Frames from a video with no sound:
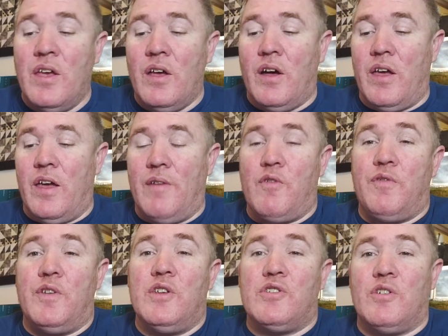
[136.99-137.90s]
I have a
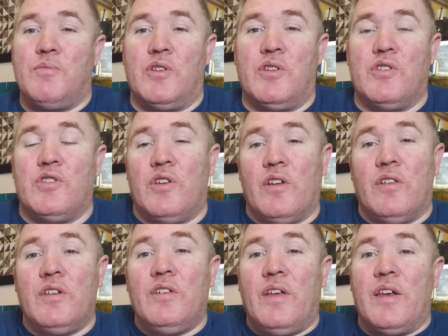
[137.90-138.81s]
finished object to show you a
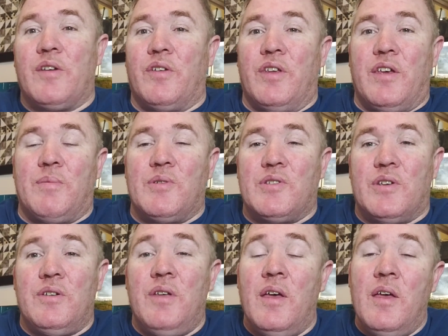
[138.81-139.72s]
little later on the
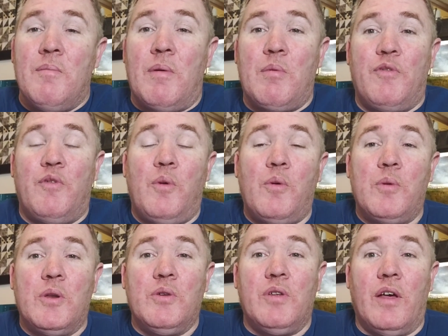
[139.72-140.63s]
episode, but before
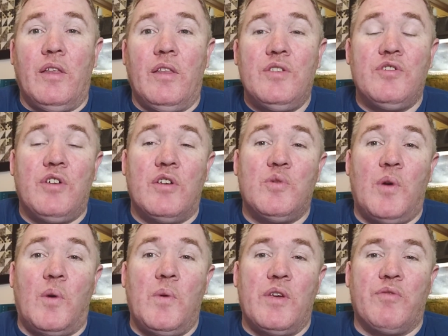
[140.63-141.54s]
we do that, let's go to
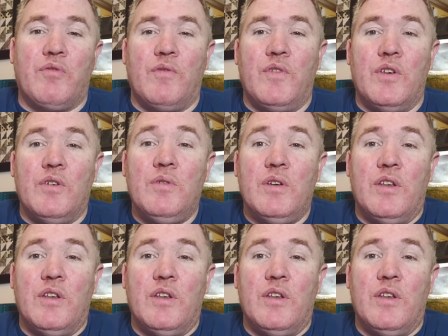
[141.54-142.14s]
our week in review.